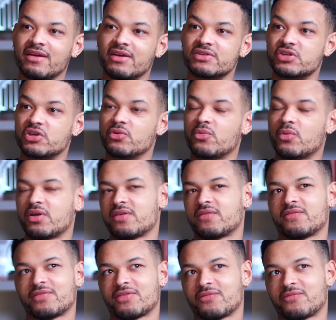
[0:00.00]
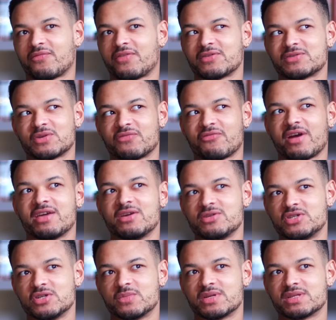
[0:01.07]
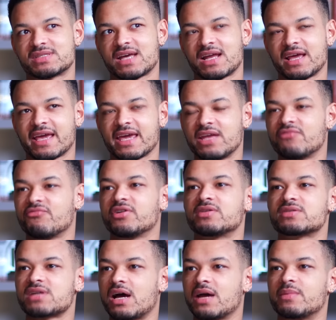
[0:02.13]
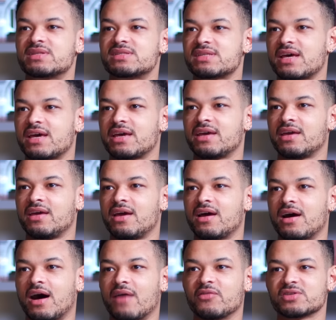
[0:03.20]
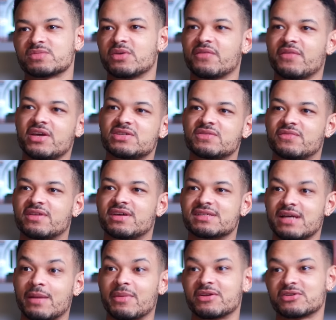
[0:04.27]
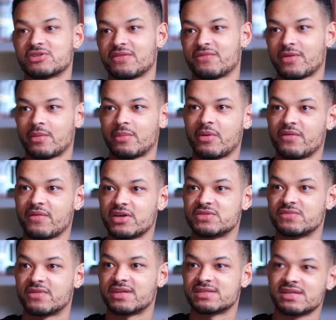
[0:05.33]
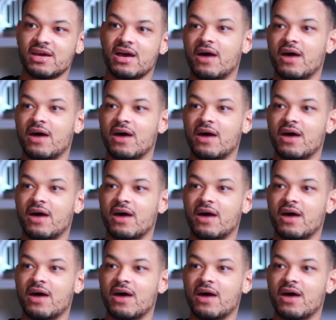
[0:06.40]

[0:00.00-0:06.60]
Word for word: So you're one of the, the sort of rare YouTubers that like in real time would say, I've lost motivation for this. I'm going to try and find my motivation for this.